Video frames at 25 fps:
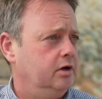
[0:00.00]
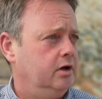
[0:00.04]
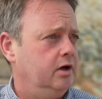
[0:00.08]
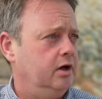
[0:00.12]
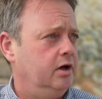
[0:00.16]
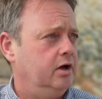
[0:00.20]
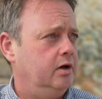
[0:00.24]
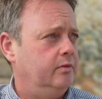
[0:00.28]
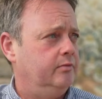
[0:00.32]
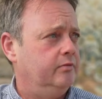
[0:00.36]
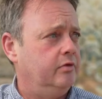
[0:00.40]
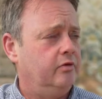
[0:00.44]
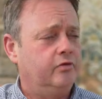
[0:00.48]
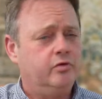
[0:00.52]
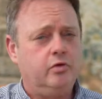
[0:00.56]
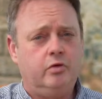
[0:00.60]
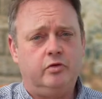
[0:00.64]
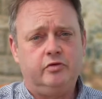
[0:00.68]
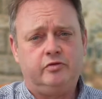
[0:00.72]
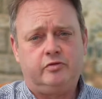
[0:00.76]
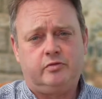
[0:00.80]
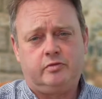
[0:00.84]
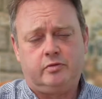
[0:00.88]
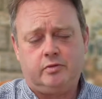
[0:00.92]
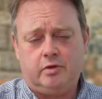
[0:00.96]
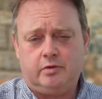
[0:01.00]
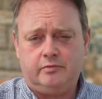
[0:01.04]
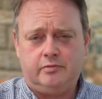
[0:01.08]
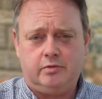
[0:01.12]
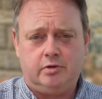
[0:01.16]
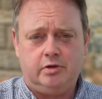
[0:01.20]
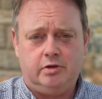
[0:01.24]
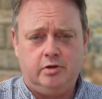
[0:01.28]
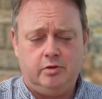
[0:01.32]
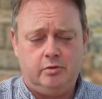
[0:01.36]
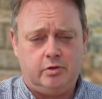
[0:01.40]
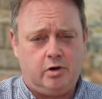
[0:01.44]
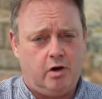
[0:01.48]
Of course,
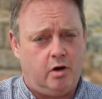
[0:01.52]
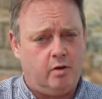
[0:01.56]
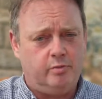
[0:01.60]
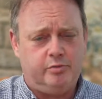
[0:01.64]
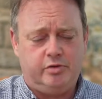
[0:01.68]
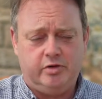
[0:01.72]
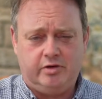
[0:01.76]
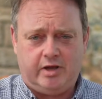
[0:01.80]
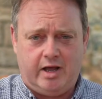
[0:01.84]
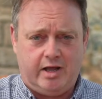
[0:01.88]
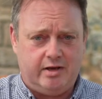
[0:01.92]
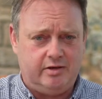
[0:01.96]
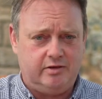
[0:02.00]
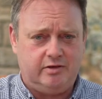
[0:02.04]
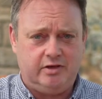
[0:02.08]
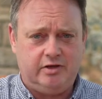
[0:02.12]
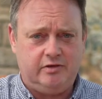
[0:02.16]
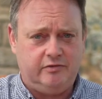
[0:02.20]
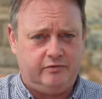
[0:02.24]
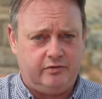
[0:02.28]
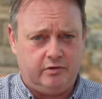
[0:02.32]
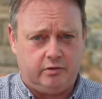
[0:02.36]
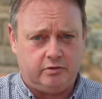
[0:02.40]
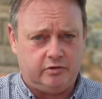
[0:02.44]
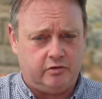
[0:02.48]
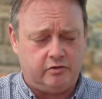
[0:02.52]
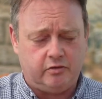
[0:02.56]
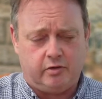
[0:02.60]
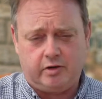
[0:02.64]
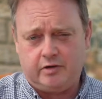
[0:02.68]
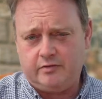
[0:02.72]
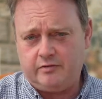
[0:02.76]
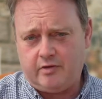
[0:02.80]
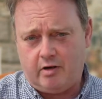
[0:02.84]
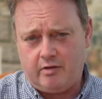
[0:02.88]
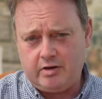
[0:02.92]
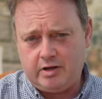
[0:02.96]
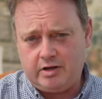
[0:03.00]
you can't put ND filters on
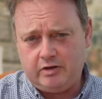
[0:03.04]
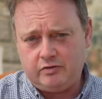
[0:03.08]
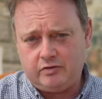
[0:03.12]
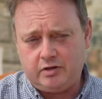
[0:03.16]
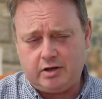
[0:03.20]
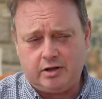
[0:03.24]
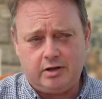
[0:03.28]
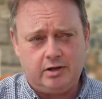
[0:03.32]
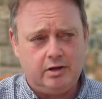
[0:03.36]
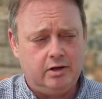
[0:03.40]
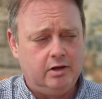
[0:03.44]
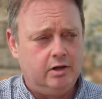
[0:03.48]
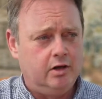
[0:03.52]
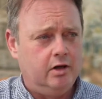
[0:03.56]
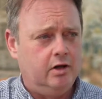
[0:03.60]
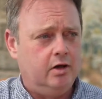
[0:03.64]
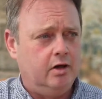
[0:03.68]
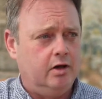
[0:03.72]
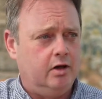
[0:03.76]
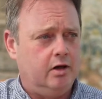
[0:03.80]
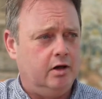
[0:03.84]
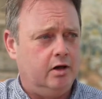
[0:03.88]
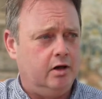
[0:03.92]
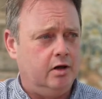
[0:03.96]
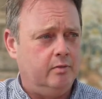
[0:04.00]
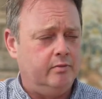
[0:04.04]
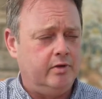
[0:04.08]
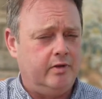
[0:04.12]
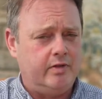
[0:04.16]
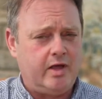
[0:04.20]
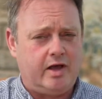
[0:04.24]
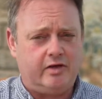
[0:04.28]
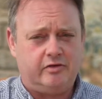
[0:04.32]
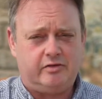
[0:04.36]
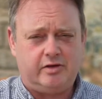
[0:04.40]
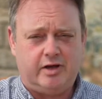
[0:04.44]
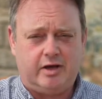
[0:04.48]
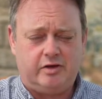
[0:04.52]
it very easily. And
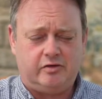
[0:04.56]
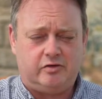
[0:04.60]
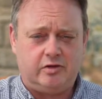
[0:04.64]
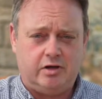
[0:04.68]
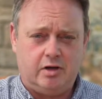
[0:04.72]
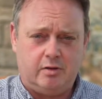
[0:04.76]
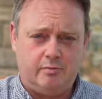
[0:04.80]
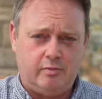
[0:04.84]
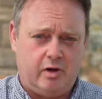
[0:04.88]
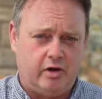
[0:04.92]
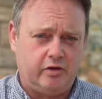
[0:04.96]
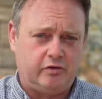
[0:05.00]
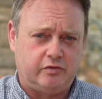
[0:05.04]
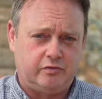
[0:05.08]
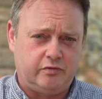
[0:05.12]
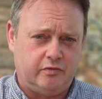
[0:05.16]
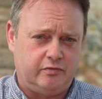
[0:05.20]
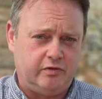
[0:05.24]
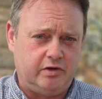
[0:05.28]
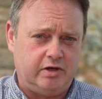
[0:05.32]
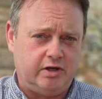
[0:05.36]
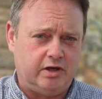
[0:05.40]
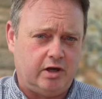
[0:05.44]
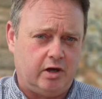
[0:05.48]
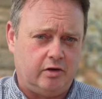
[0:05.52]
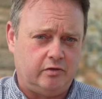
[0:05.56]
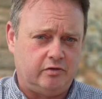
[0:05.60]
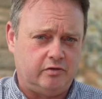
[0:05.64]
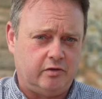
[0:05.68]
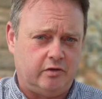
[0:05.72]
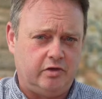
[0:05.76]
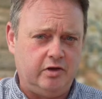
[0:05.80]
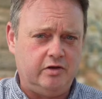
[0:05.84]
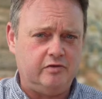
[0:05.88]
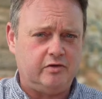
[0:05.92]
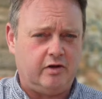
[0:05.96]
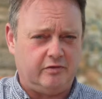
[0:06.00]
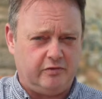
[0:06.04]
that's actually a must for video. So
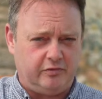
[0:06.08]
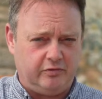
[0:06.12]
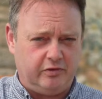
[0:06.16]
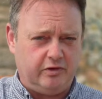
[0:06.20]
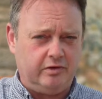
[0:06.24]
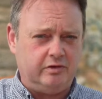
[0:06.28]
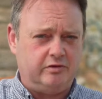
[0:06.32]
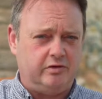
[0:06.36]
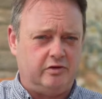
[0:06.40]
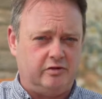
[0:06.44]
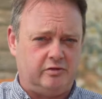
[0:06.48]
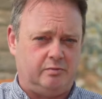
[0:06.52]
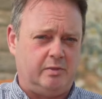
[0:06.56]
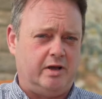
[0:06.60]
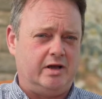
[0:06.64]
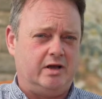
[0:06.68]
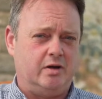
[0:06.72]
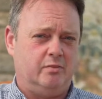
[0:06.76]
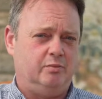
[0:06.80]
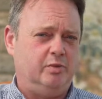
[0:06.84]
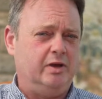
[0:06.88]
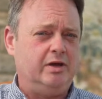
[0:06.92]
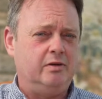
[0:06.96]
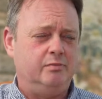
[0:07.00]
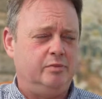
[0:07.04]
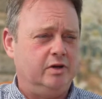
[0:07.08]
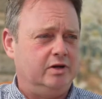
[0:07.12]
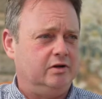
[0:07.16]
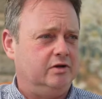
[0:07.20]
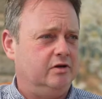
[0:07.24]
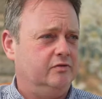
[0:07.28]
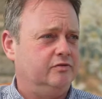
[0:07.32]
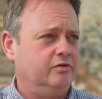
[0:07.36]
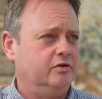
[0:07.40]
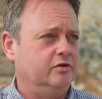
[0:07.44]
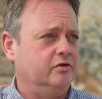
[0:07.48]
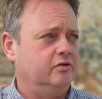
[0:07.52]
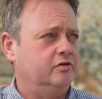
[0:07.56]
things like filters make a big, big
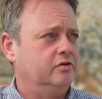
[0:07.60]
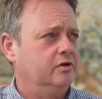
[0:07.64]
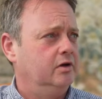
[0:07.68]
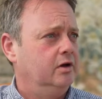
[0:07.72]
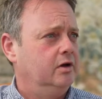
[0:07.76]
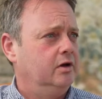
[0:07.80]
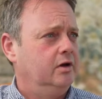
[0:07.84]
difference.